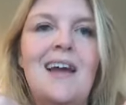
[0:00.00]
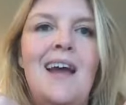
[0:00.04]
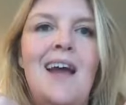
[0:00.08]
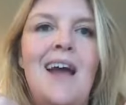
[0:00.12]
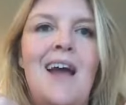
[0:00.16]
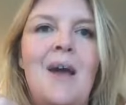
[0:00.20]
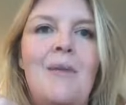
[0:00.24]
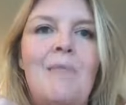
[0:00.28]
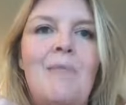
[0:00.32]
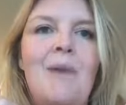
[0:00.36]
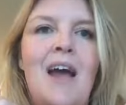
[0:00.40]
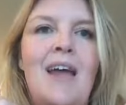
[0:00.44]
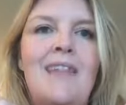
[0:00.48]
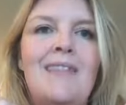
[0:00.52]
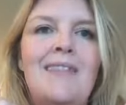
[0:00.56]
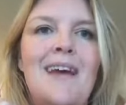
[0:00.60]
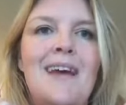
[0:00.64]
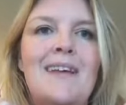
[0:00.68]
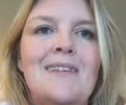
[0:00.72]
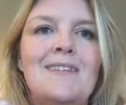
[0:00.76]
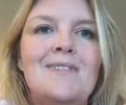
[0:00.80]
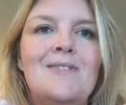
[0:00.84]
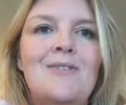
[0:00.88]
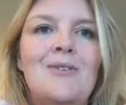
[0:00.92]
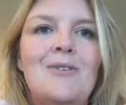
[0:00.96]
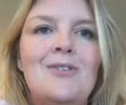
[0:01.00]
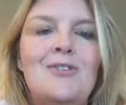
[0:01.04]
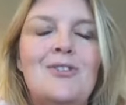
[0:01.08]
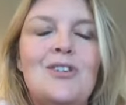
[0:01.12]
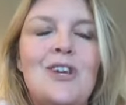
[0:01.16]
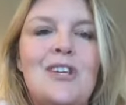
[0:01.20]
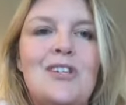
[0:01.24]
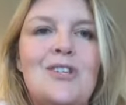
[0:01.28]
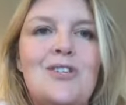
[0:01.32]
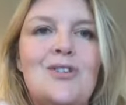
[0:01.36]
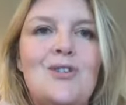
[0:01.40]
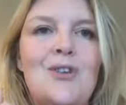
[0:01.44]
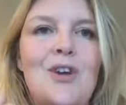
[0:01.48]
And that's not
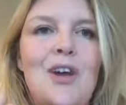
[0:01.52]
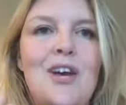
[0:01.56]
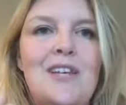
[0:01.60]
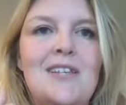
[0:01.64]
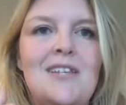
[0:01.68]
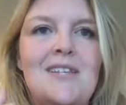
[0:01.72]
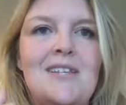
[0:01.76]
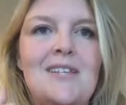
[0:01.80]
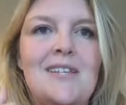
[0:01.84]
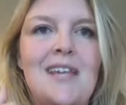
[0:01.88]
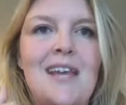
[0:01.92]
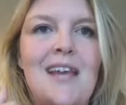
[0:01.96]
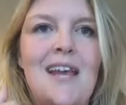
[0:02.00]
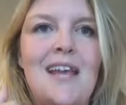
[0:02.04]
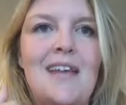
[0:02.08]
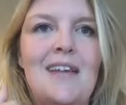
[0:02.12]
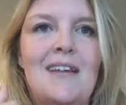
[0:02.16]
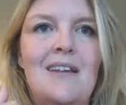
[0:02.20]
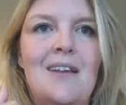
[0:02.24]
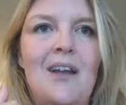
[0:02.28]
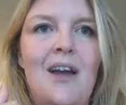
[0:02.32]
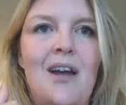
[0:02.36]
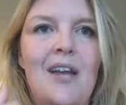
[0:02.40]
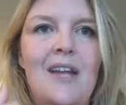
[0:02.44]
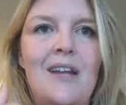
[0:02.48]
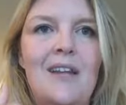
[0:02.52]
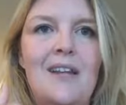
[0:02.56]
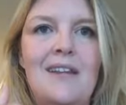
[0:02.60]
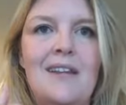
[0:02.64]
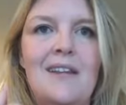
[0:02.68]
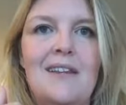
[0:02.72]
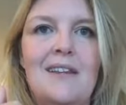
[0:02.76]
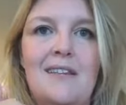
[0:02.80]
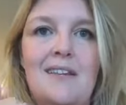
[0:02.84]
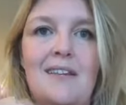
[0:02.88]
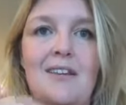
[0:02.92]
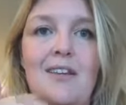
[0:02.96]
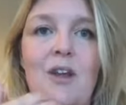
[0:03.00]
just trust in, like,
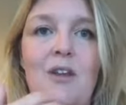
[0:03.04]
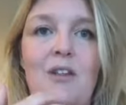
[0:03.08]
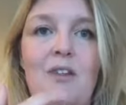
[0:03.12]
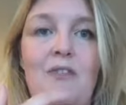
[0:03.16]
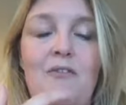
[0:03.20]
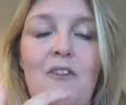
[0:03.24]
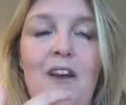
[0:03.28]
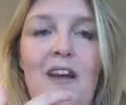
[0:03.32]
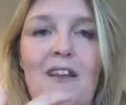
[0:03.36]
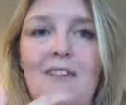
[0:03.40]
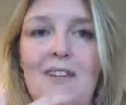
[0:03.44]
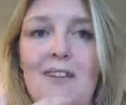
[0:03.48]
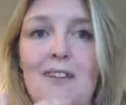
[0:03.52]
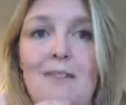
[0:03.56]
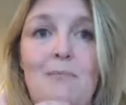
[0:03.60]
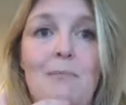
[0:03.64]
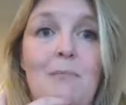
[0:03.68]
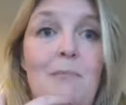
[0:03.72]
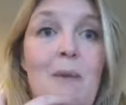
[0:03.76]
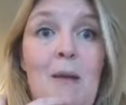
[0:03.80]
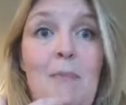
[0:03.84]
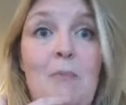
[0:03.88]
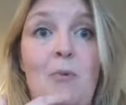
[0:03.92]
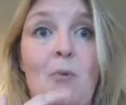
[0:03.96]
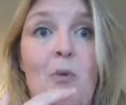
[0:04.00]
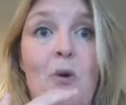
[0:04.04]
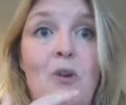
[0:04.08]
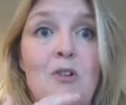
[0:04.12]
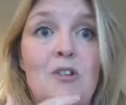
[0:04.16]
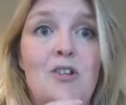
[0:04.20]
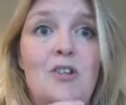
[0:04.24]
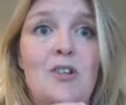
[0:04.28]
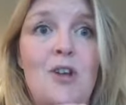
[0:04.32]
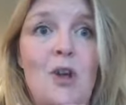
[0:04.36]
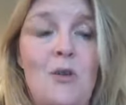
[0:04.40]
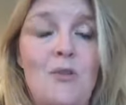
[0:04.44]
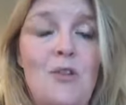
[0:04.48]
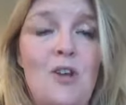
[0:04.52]
you know, the fact that people want
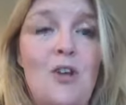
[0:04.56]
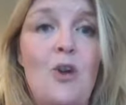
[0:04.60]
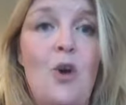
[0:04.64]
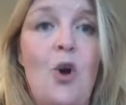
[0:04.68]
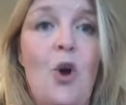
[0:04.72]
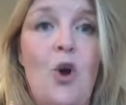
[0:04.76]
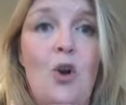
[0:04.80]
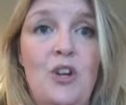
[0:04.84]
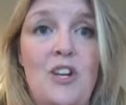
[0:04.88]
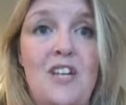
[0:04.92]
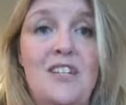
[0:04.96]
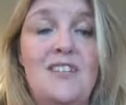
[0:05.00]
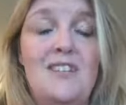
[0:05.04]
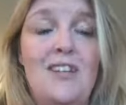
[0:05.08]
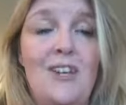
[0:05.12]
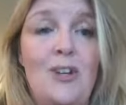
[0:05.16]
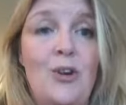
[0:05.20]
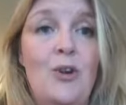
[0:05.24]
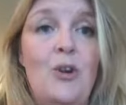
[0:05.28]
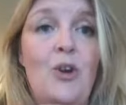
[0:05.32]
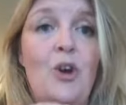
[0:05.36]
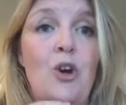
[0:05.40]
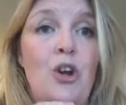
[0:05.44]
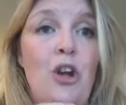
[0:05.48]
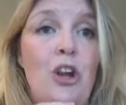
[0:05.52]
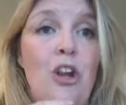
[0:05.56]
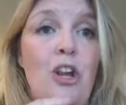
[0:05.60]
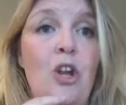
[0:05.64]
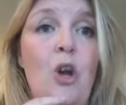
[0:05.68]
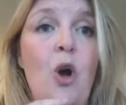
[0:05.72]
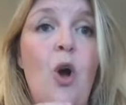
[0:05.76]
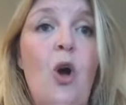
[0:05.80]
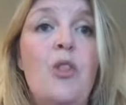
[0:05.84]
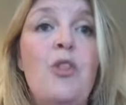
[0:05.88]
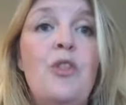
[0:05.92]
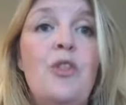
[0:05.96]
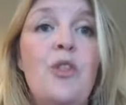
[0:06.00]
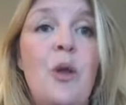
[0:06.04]
to know that you're honest and you're not going to
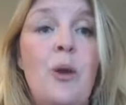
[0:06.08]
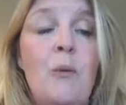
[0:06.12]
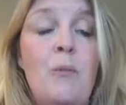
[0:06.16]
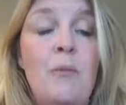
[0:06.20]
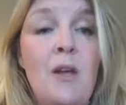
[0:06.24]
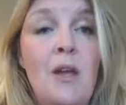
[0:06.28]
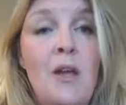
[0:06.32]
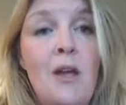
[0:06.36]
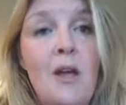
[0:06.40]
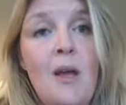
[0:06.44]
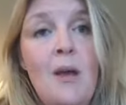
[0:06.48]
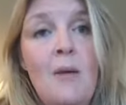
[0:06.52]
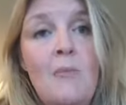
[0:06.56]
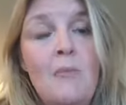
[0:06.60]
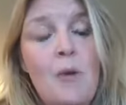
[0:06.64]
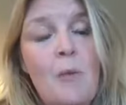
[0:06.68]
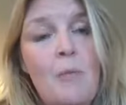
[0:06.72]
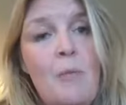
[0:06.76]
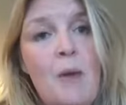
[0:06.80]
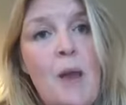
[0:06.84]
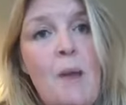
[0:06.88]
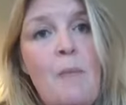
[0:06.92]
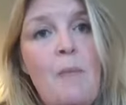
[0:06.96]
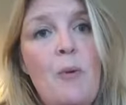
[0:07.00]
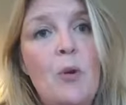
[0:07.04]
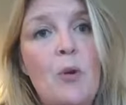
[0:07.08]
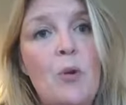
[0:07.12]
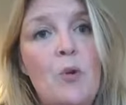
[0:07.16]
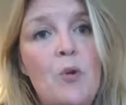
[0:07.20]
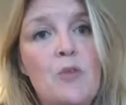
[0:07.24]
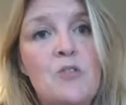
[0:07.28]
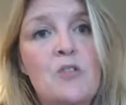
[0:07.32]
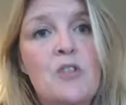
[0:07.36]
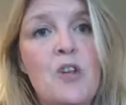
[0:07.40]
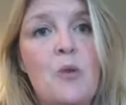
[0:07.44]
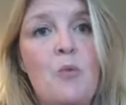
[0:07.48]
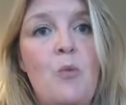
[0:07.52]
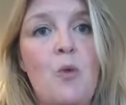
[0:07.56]
con them. But people
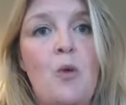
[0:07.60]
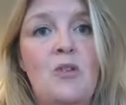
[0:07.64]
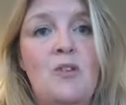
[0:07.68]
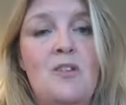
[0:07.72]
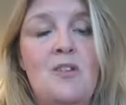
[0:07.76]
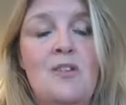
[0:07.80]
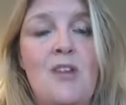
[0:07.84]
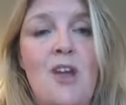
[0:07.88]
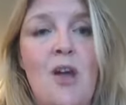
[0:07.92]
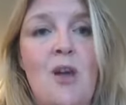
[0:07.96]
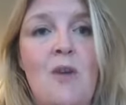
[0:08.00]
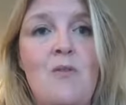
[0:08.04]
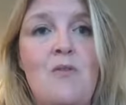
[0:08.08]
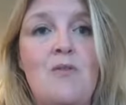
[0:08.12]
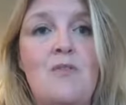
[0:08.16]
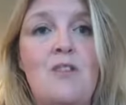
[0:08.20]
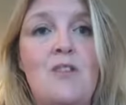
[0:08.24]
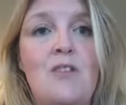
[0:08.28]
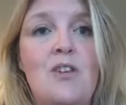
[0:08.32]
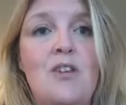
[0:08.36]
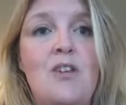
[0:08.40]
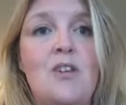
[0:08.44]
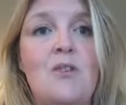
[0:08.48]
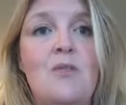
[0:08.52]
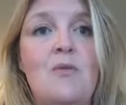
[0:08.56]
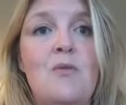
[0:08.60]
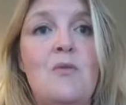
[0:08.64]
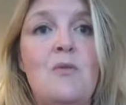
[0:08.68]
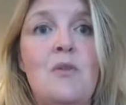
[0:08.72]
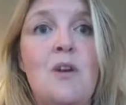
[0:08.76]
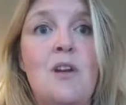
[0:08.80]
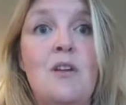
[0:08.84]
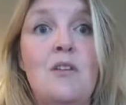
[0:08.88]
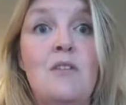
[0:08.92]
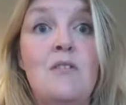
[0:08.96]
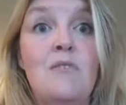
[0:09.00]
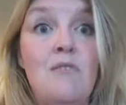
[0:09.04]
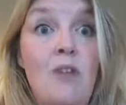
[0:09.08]
also want to know that you
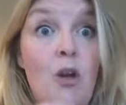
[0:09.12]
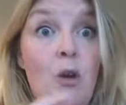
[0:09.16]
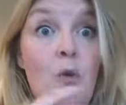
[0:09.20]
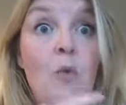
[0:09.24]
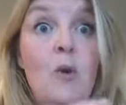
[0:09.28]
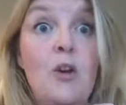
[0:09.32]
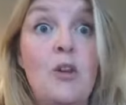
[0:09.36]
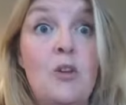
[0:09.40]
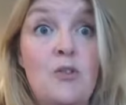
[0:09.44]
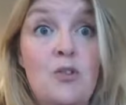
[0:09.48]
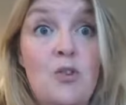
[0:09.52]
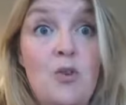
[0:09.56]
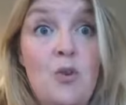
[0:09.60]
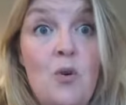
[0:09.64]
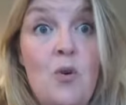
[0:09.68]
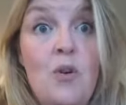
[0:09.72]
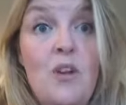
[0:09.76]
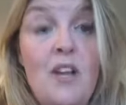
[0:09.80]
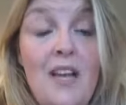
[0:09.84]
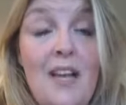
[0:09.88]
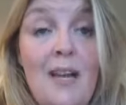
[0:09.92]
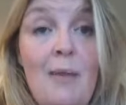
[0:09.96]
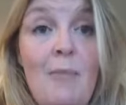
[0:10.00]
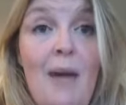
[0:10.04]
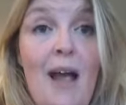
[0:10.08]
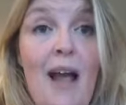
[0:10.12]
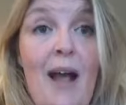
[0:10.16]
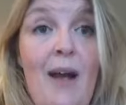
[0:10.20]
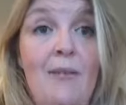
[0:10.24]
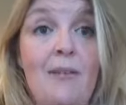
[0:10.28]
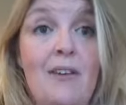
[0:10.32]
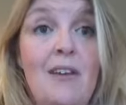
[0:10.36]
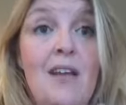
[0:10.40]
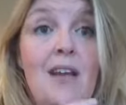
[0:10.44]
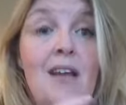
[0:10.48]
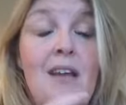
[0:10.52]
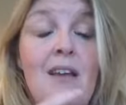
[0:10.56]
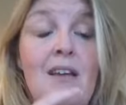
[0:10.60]
know what you're talking
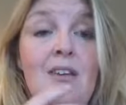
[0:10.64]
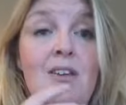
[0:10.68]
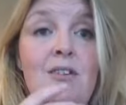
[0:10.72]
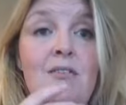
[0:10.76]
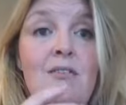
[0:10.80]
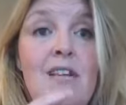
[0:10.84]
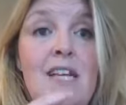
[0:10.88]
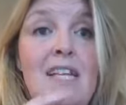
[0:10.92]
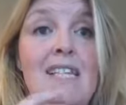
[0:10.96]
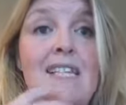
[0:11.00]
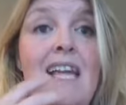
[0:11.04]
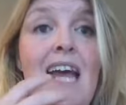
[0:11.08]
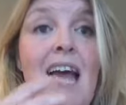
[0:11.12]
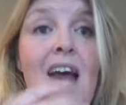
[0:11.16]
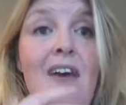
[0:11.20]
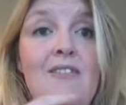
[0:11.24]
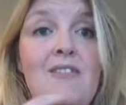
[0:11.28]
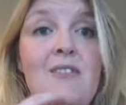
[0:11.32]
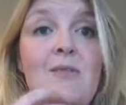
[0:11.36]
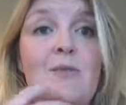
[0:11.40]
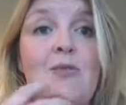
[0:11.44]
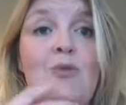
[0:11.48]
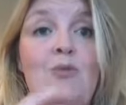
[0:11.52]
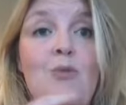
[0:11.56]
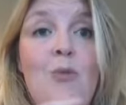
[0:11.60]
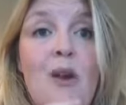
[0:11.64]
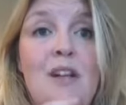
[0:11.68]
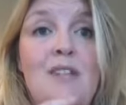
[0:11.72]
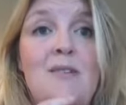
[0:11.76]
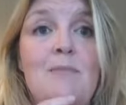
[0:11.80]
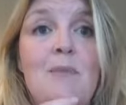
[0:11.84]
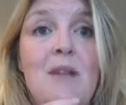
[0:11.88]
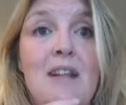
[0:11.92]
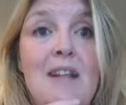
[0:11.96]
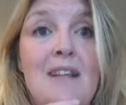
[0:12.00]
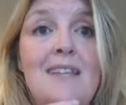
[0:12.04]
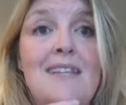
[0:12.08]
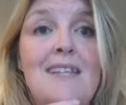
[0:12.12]
about. You need to have some
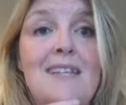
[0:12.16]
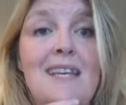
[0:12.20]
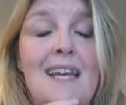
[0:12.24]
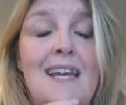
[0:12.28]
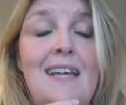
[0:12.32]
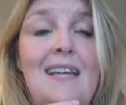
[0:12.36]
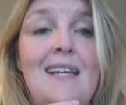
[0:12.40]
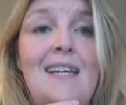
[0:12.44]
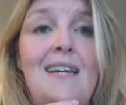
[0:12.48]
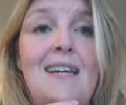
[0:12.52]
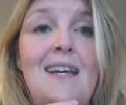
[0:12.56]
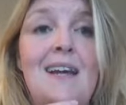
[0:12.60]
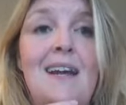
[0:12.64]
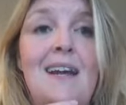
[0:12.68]
credibility.